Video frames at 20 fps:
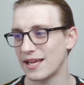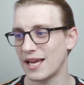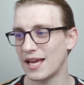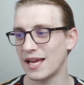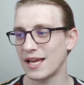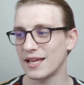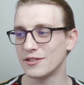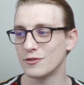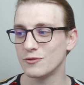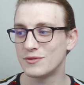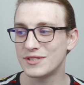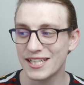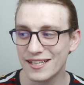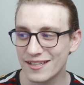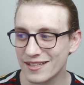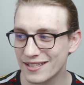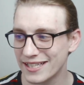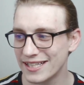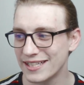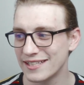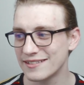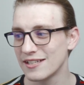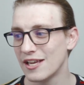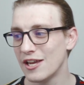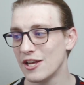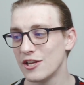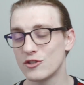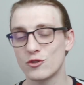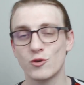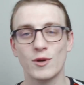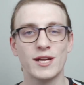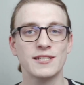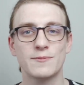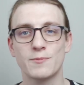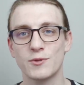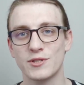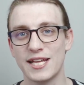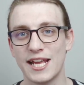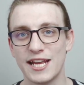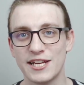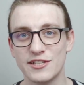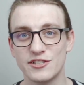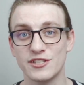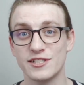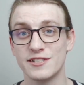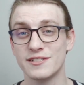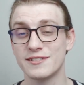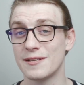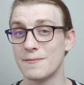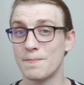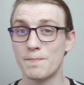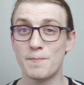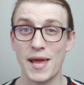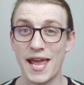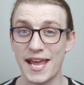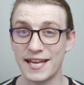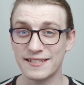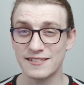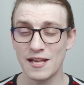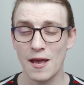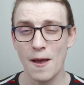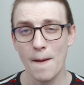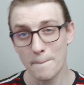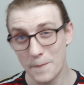utilities, transportations, and banks,